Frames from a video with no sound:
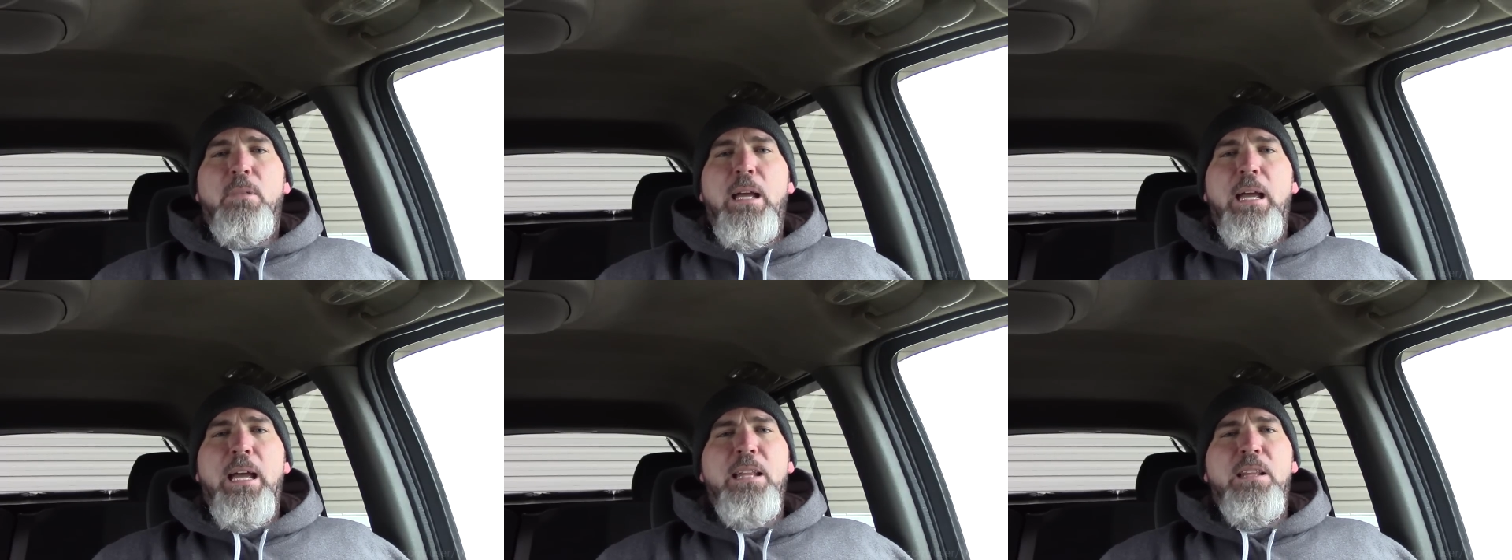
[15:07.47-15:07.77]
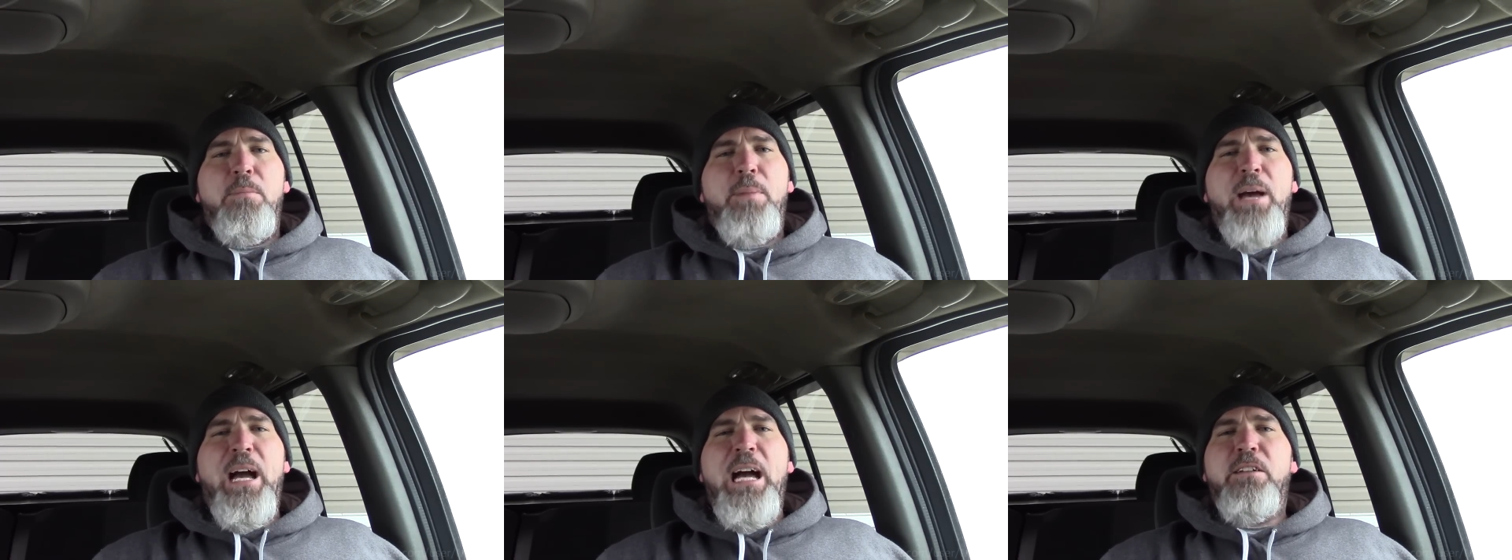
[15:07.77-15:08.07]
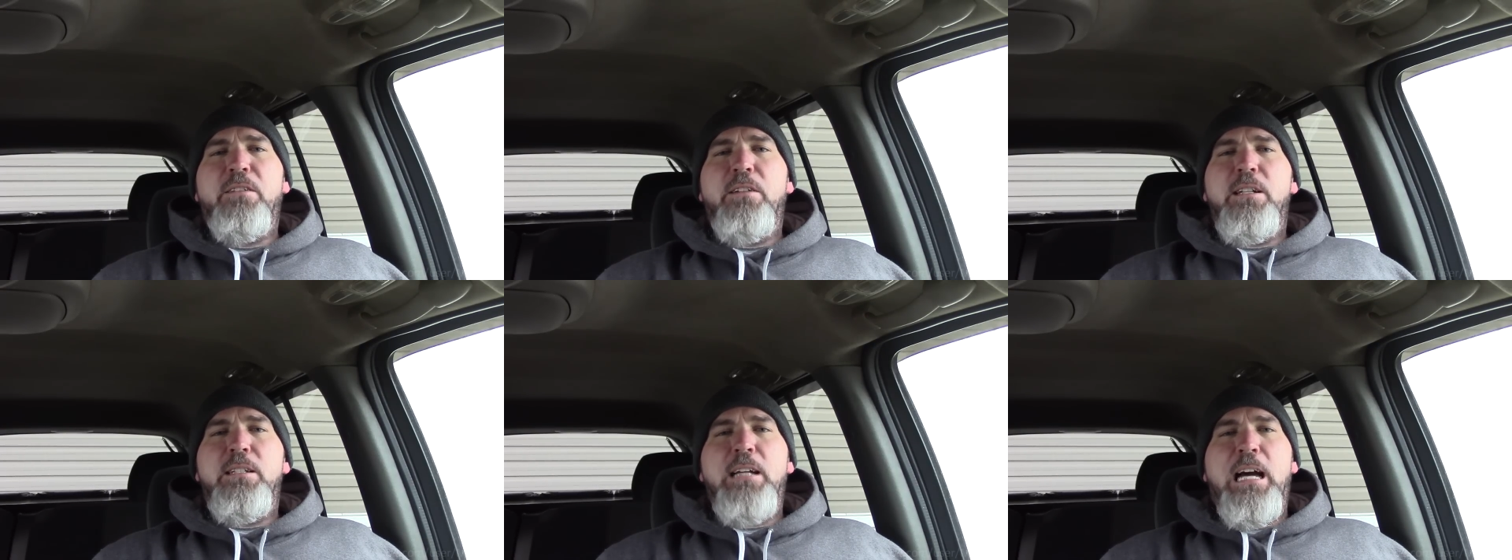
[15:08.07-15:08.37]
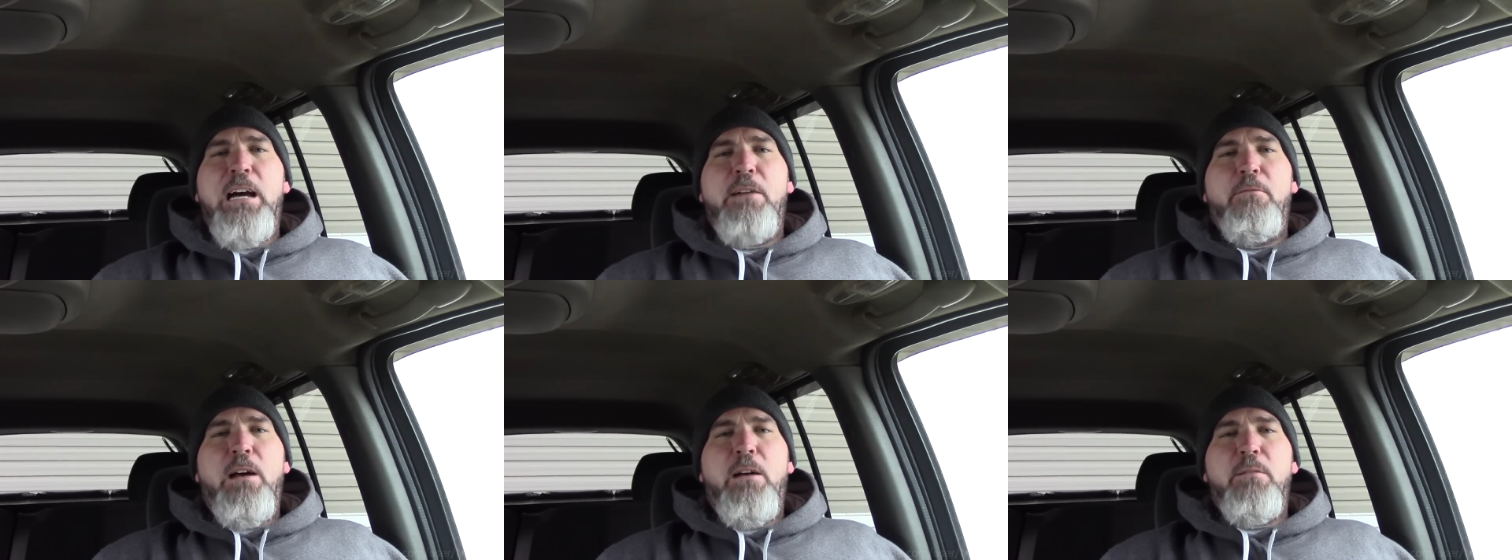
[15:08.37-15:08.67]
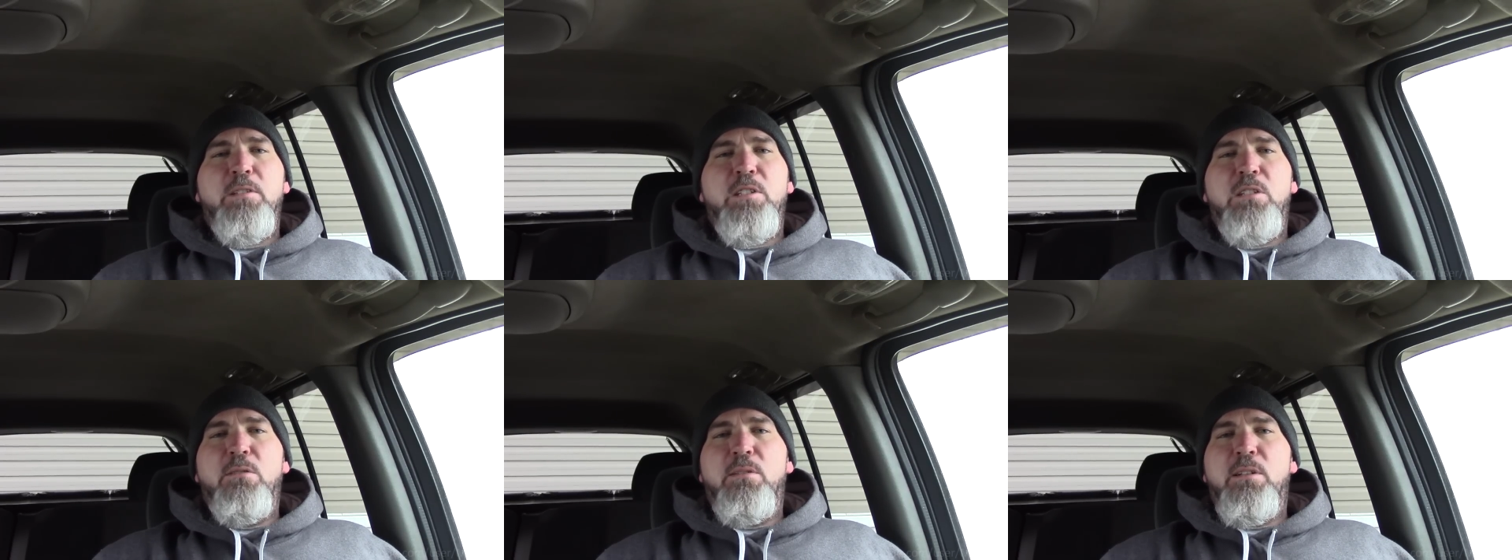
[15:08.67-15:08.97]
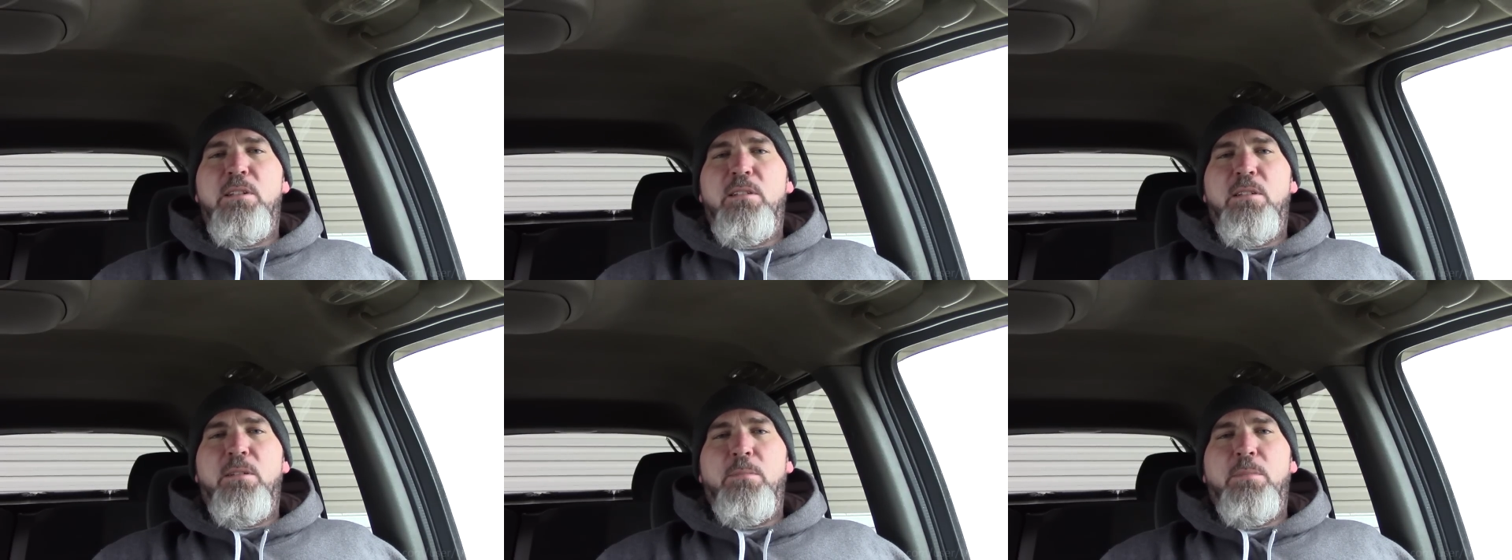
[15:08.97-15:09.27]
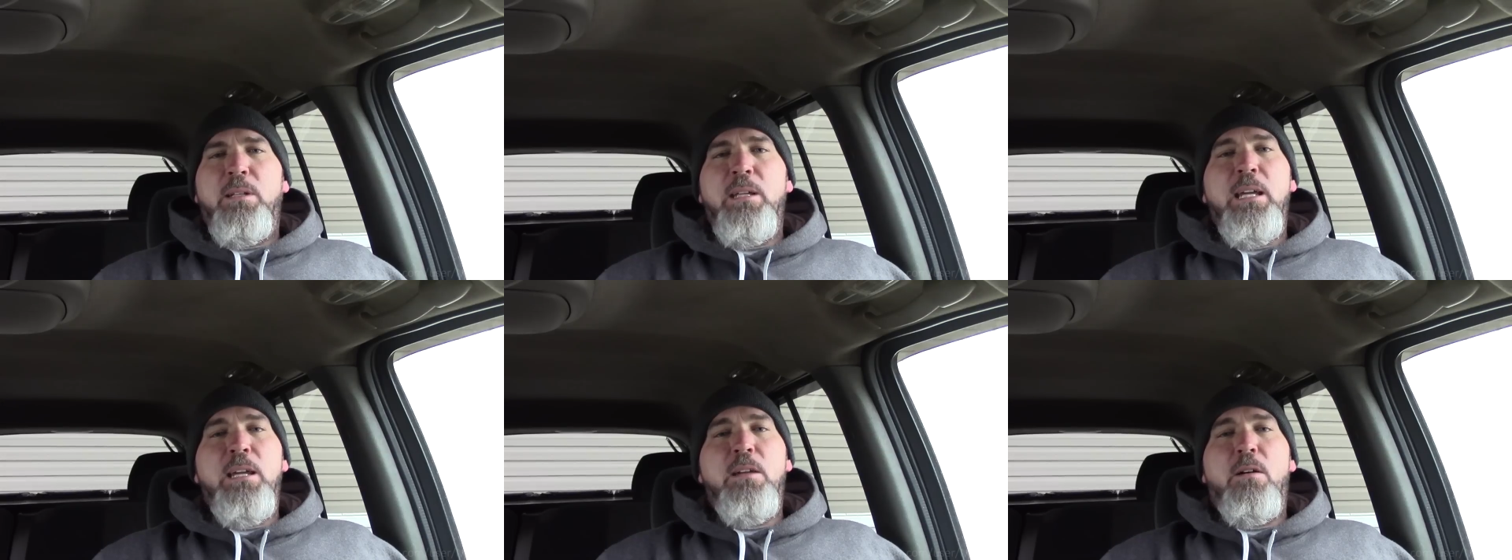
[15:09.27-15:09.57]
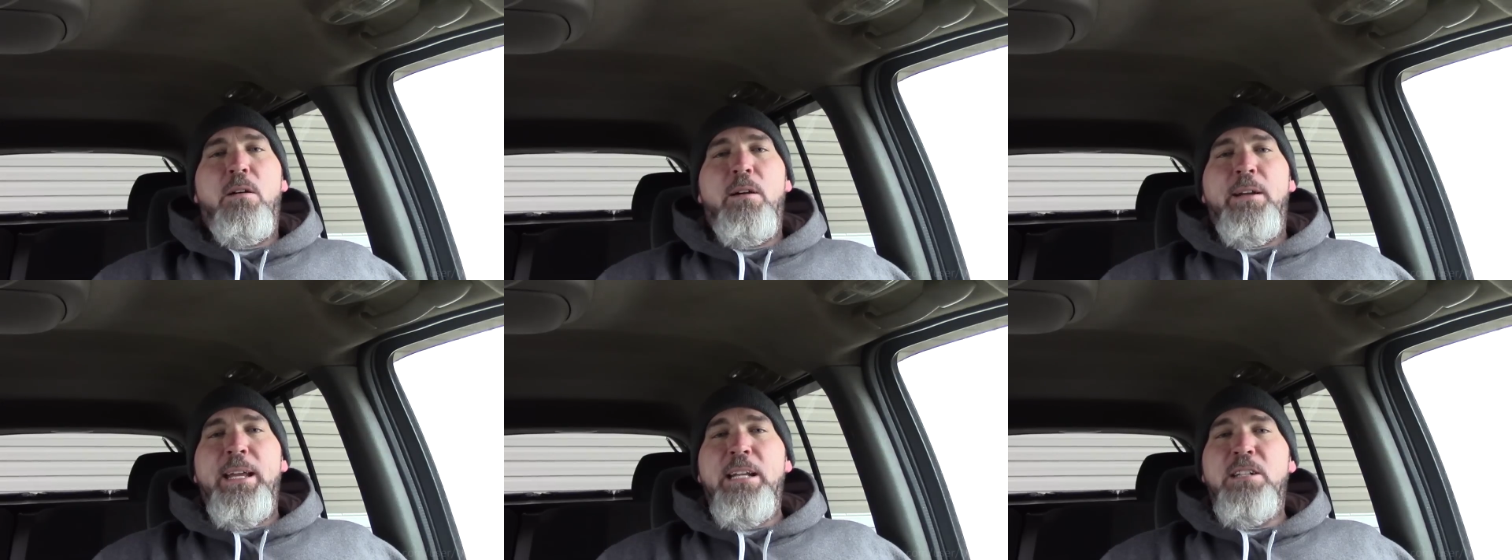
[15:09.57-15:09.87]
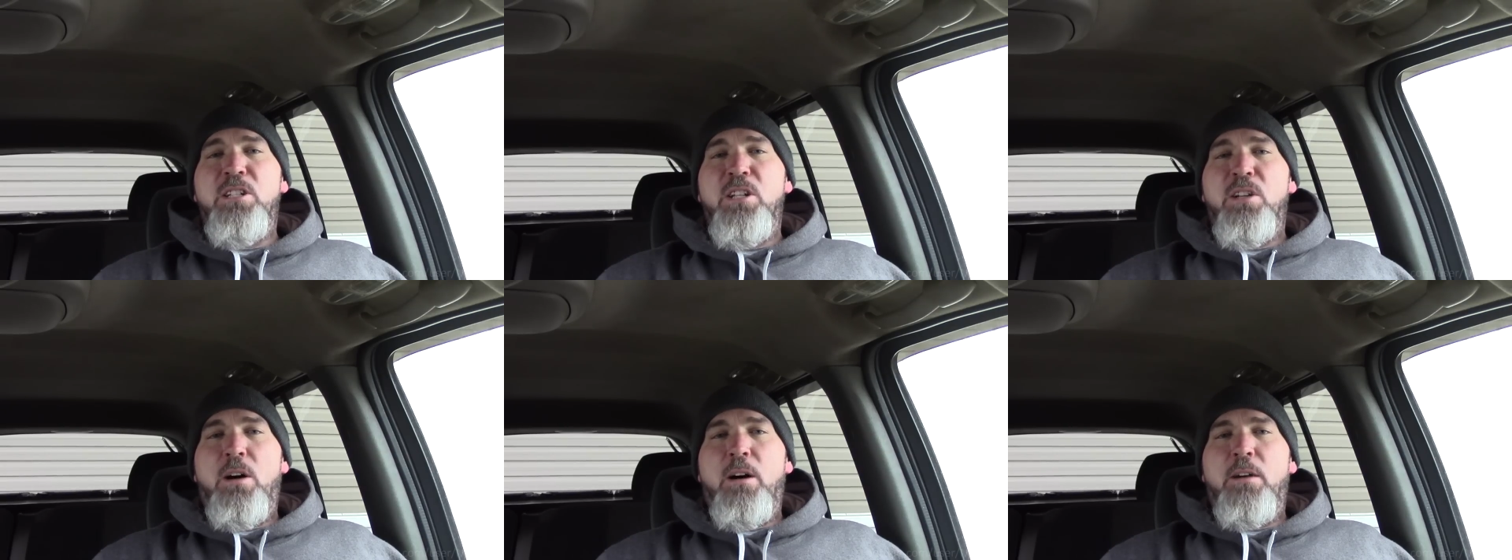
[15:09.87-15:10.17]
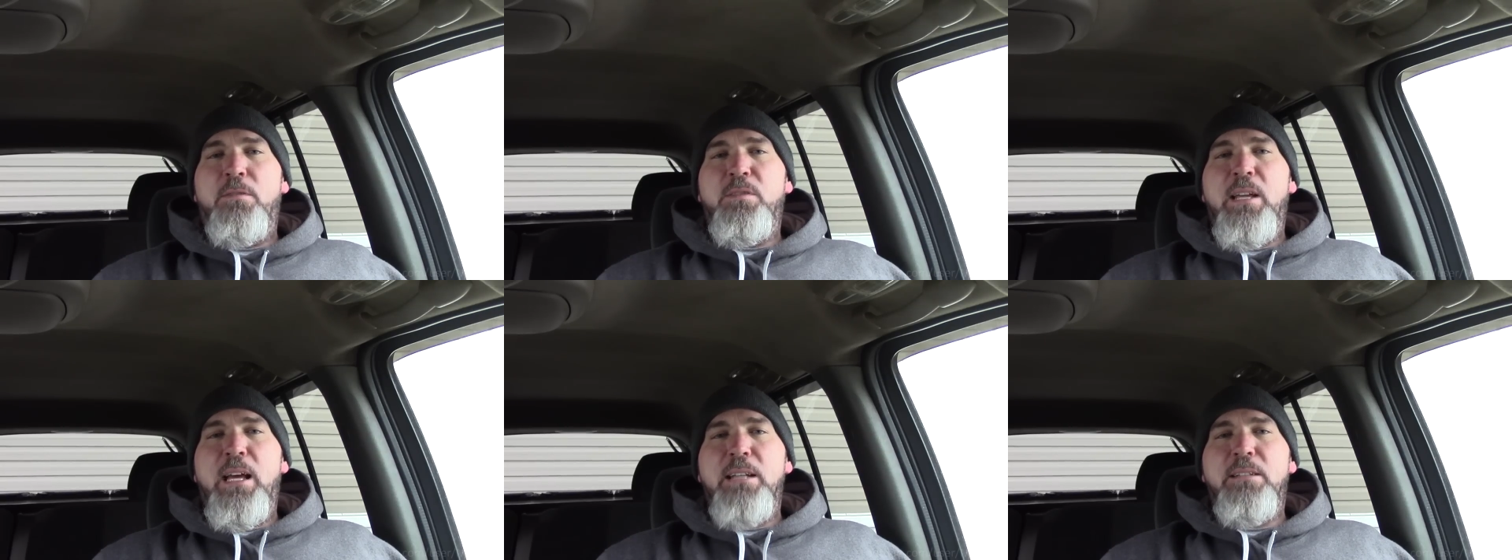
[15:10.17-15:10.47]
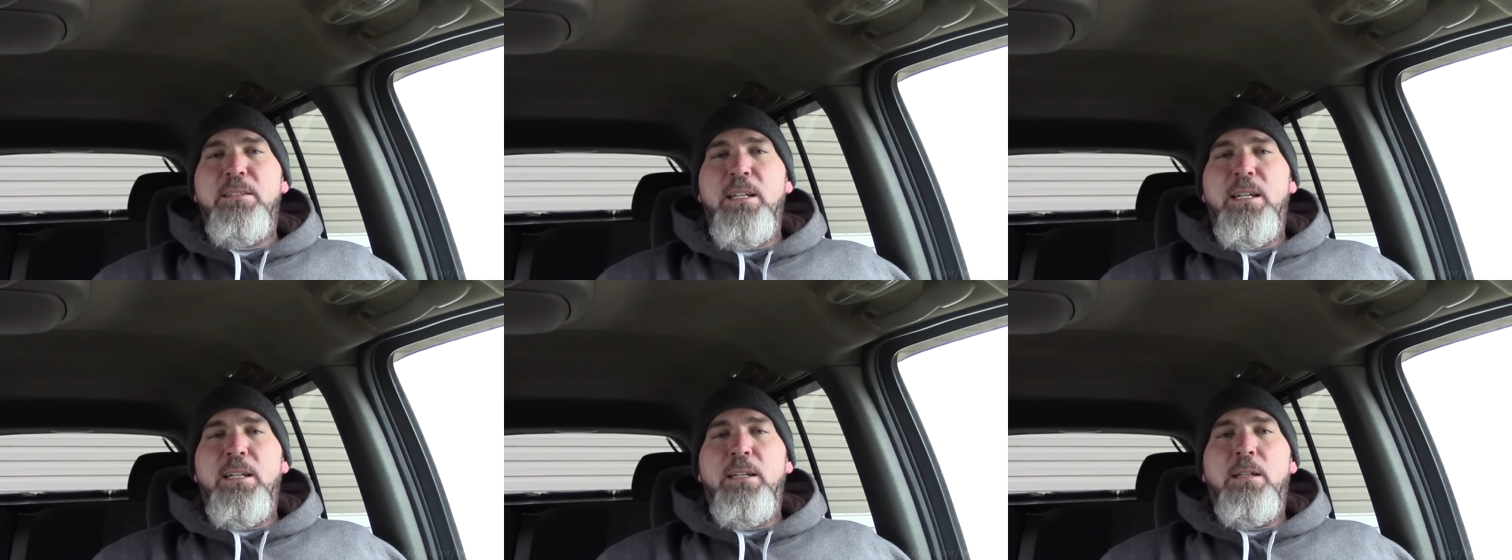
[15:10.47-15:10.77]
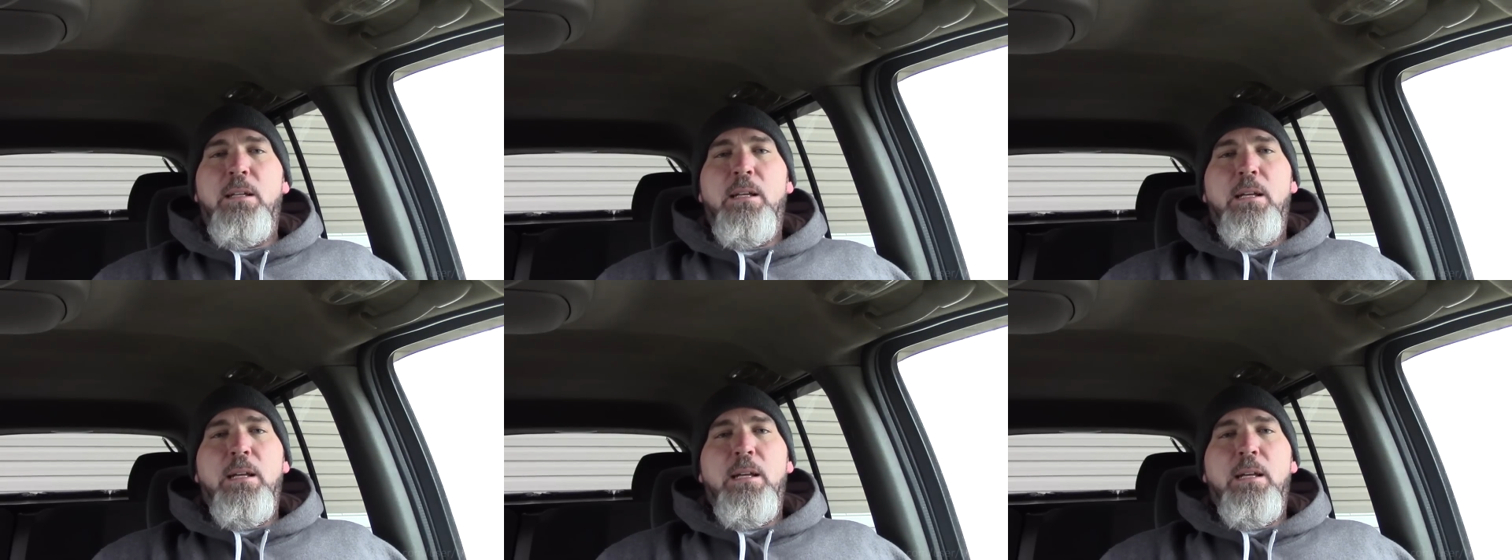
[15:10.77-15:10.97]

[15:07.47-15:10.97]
and the battery died while I was doing some key on engine off testing.